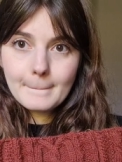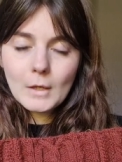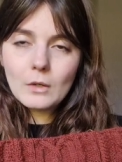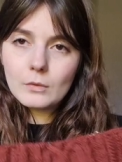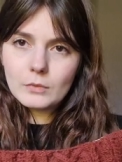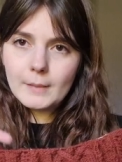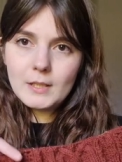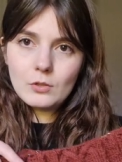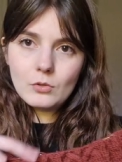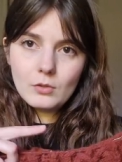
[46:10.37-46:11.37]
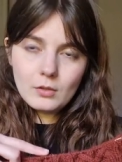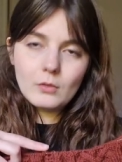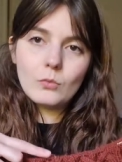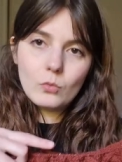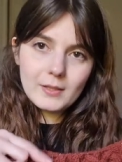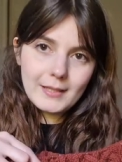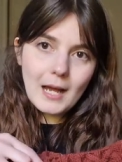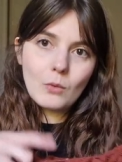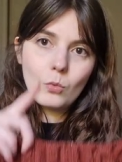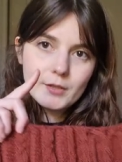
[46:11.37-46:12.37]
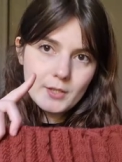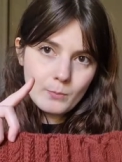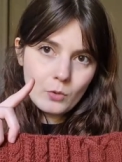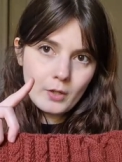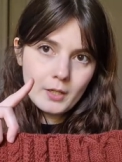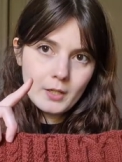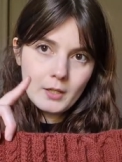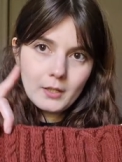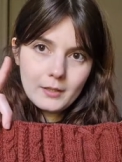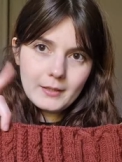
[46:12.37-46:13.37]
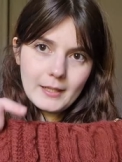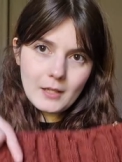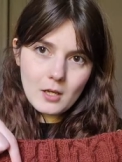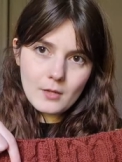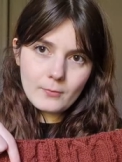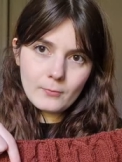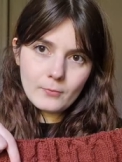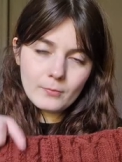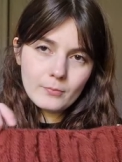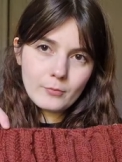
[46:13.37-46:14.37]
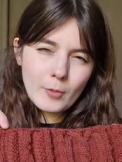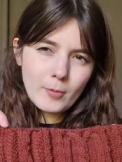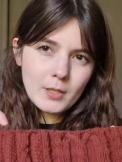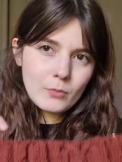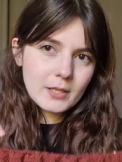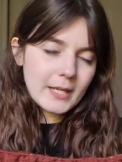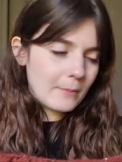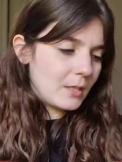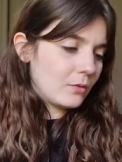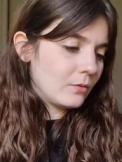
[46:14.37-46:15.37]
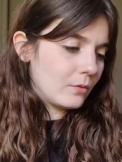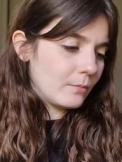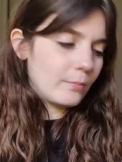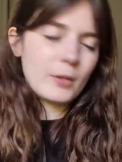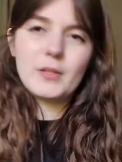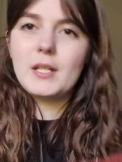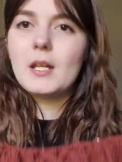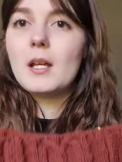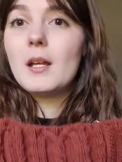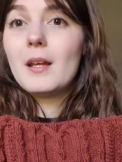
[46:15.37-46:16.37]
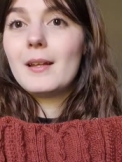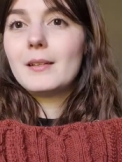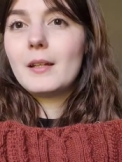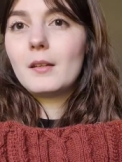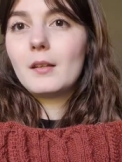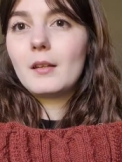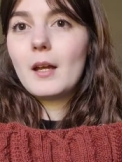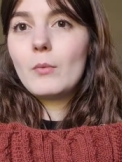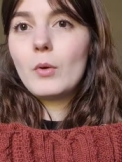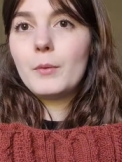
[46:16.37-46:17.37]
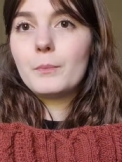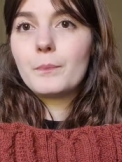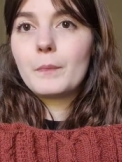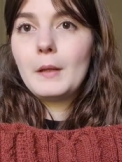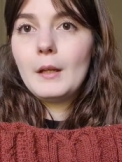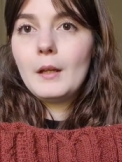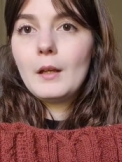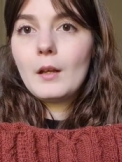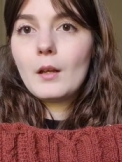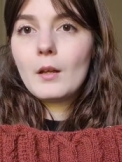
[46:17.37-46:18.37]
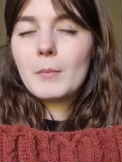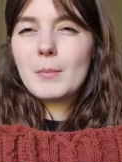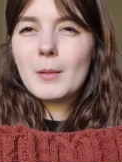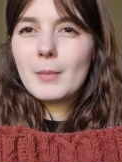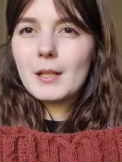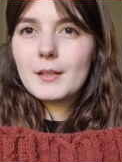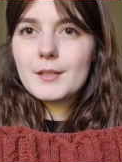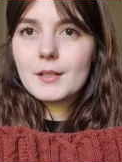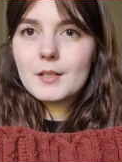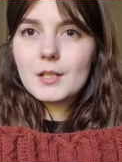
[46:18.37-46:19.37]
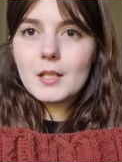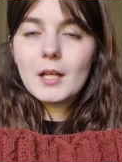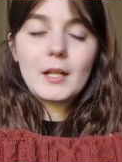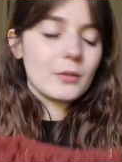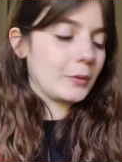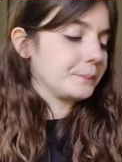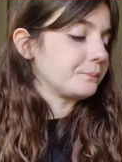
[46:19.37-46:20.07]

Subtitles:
I mean, that once more, then half probably will get me to the body length I want. Maybe a bit less, actually. I don't know.